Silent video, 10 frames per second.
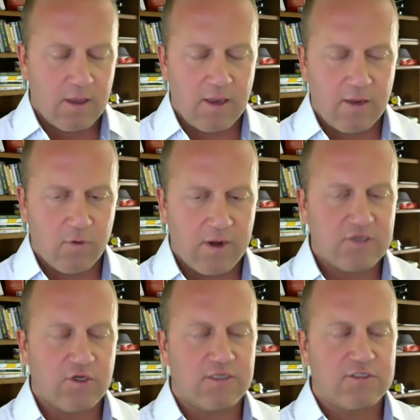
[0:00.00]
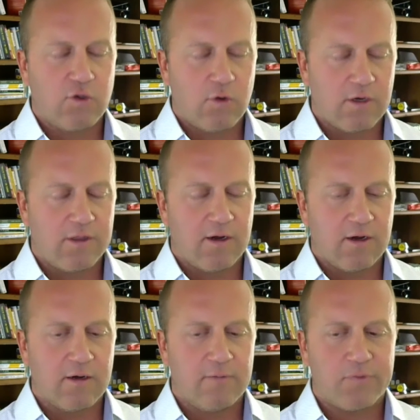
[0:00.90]
And when I took a tour
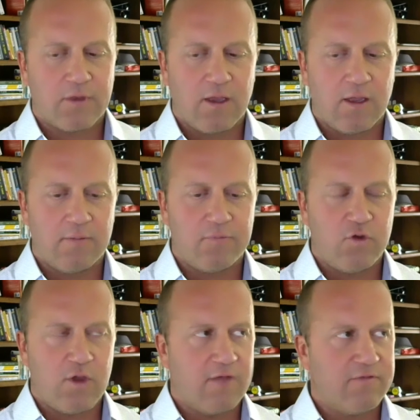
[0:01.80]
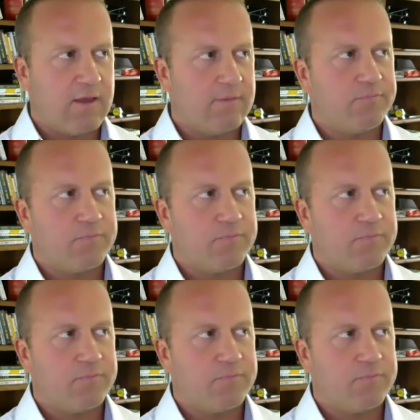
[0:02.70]
there, you have that